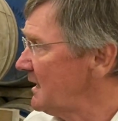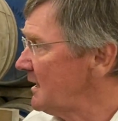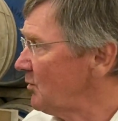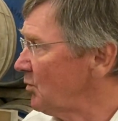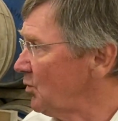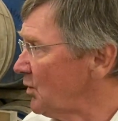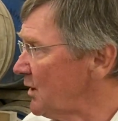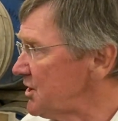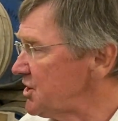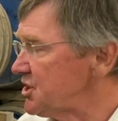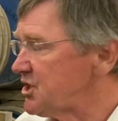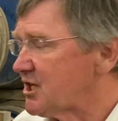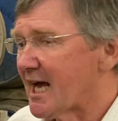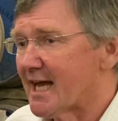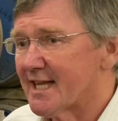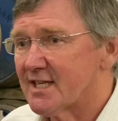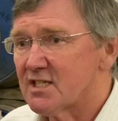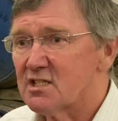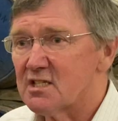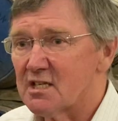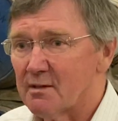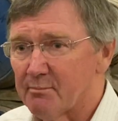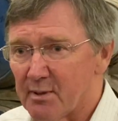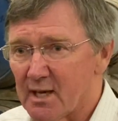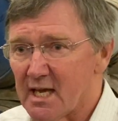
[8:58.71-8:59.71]
which
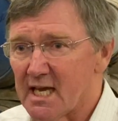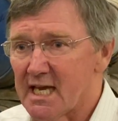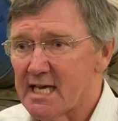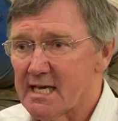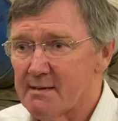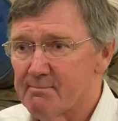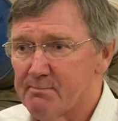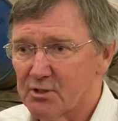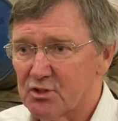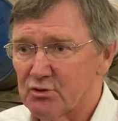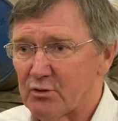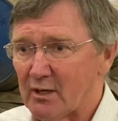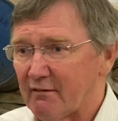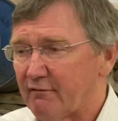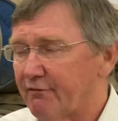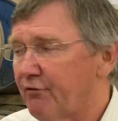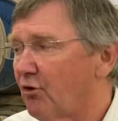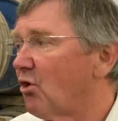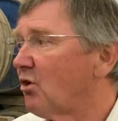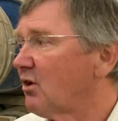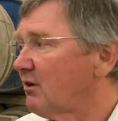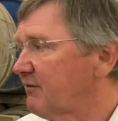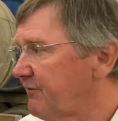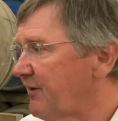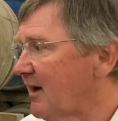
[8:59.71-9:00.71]
tends to be between
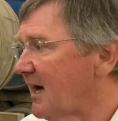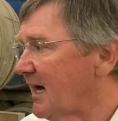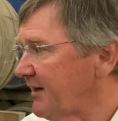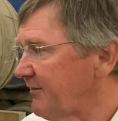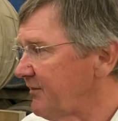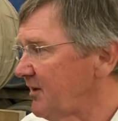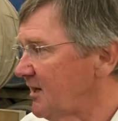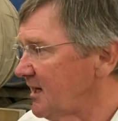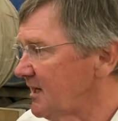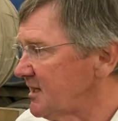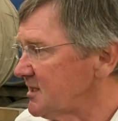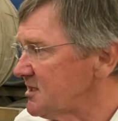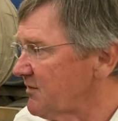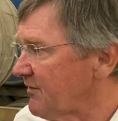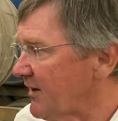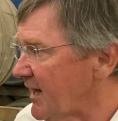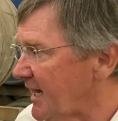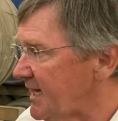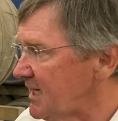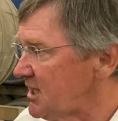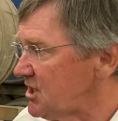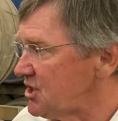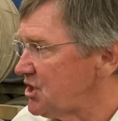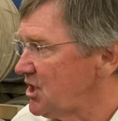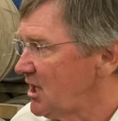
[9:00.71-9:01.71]
4 and 5 years of
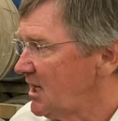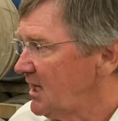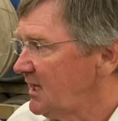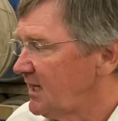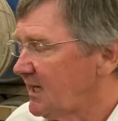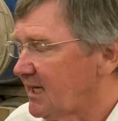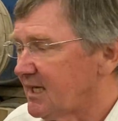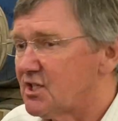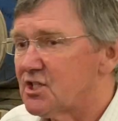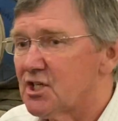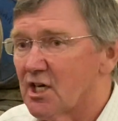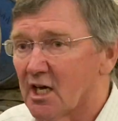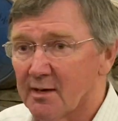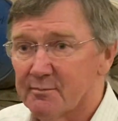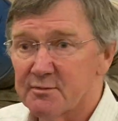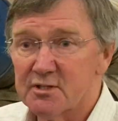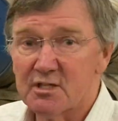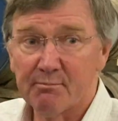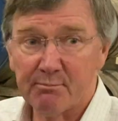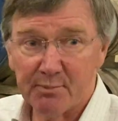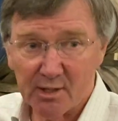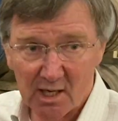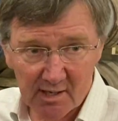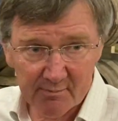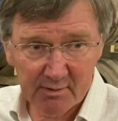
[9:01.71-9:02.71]
age in terms
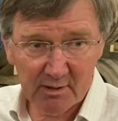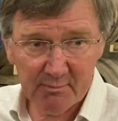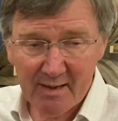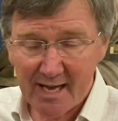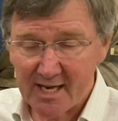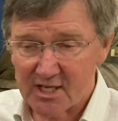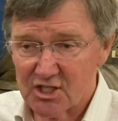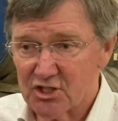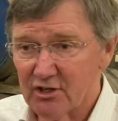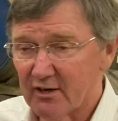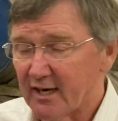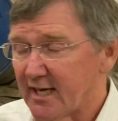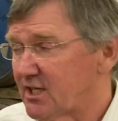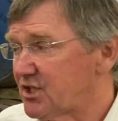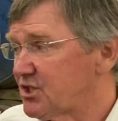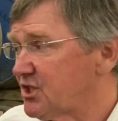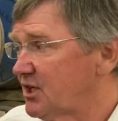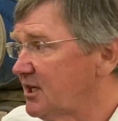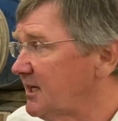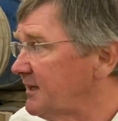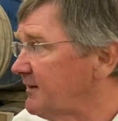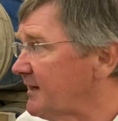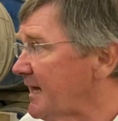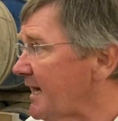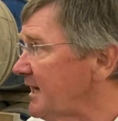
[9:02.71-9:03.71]
of bourbon maturation,
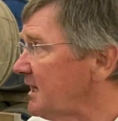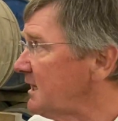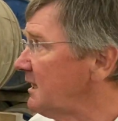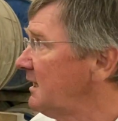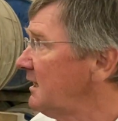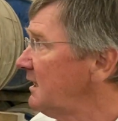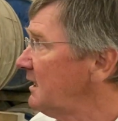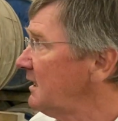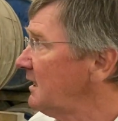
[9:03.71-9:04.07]
and then